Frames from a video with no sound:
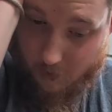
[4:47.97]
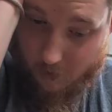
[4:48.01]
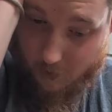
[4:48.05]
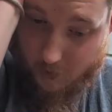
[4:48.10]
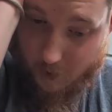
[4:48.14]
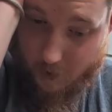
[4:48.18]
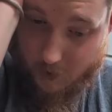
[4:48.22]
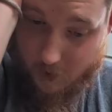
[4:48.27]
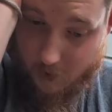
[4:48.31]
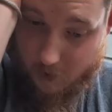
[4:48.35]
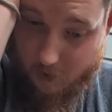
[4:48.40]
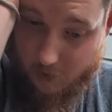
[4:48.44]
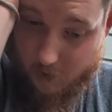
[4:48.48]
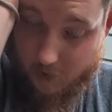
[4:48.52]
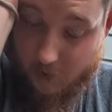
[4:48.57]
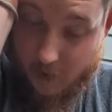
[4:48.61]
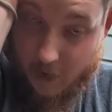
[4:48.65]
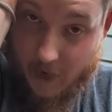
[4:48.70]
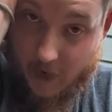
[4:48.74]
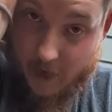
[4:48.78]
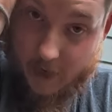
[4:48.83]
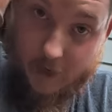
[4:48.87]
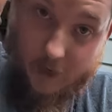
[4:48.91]
put some
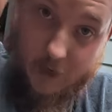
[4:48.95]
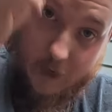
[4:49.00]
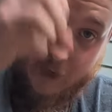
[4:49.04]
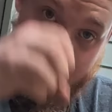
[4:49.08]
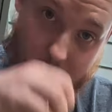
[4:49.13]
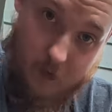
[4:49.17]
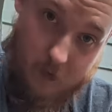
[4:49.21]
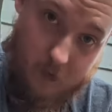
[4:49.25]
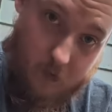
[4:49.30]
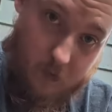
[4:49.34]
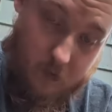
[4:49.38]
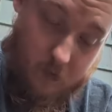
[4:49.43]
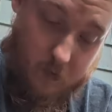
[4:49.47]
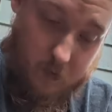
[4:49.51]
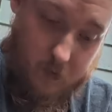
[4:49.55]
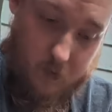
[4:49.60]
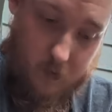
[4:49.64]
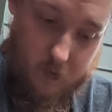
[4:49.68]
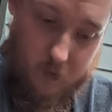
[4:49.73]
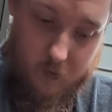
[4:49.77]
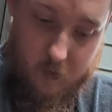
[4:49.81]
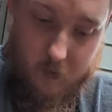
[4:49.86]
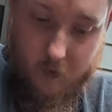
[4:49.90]
mags in it
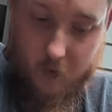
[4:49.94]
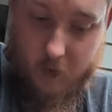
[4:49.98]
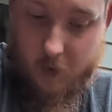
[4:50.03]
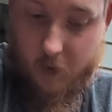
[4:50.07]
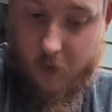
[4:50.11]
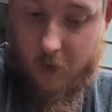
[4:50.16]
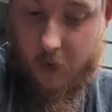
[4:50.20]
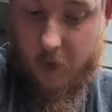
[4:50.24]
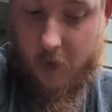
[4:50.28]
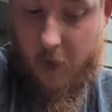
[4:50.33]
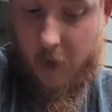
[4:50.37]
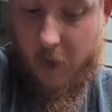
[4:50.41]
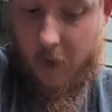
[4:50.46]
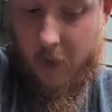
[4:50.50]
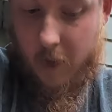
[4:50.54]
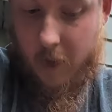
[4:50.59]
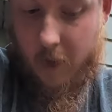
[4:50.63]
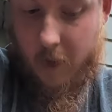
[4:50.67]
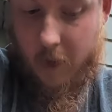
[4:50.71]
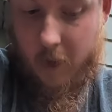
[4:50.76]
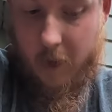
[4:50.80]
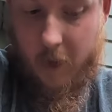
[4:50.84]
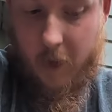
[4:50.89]

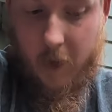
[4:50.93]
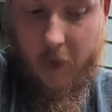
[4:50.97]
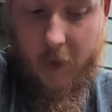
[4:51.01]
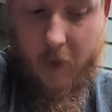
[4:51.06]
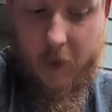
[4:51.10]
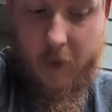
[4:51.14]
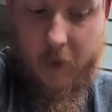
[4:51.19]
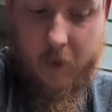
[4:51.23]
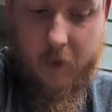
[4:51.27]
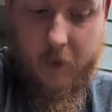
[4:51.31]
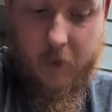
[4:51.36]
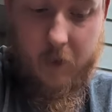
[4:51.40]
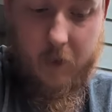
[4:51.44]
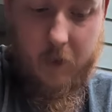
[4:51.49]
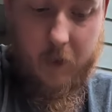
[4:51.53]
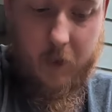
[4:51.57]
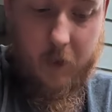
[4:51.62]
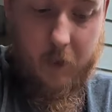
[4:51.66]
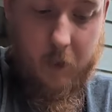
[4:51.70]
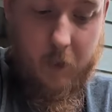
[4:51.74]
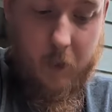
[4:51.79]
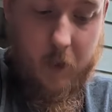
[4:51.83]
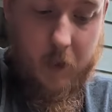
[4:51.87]
and
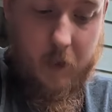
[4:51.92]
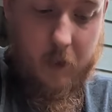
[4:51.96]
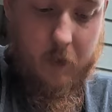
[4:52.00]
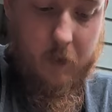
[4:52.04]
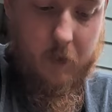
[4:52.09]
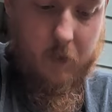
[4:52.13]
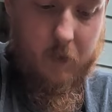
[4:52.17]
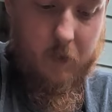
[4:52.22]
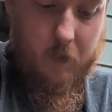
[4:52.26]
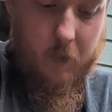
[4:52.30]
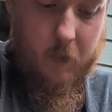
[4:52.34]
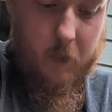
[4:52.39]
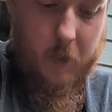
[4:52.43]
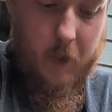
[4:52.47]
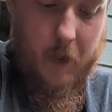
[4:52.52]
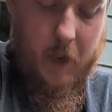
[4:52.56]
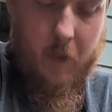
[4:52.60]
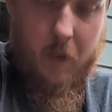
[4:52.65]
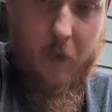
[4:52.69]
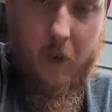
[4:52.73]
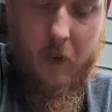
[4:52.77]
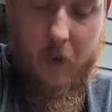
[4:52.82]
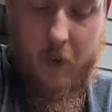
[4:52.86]
see what we
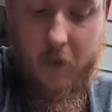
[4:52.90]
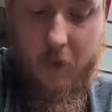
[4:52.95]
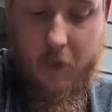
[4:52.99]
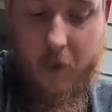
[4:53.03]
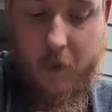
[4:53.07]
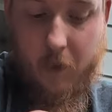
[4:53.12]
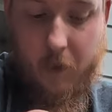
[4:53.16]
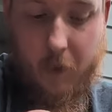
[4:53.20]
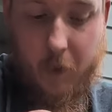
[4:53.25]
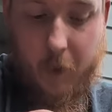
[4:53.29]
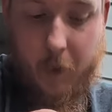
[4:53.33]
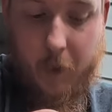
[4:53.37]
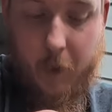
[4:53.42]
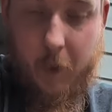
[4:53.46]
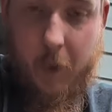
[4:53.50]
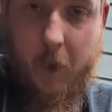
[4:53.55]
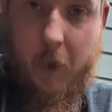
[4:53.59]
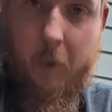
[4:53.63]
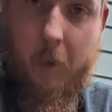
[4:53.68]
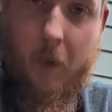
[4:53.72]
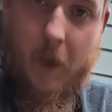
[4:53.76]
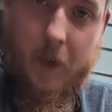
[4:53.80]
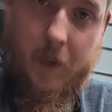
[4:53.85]
have. I don't have enough 30
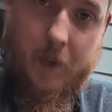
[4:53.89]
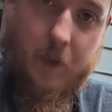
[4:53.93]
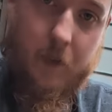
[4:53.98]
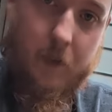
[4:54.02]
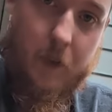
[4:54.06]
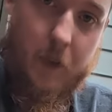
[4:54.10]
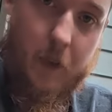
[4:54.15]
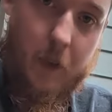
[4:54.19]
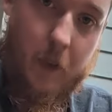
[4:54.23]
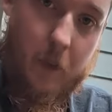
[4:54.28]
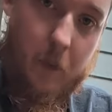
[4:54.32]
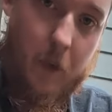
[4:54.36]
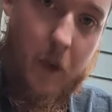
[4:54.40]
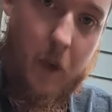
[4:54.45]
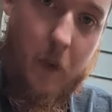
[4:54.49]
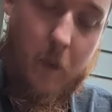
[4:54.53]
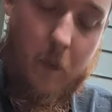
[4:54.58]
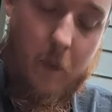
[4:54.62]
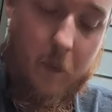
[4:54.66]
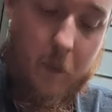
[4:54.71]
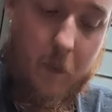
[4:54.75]
round mags to fill it, but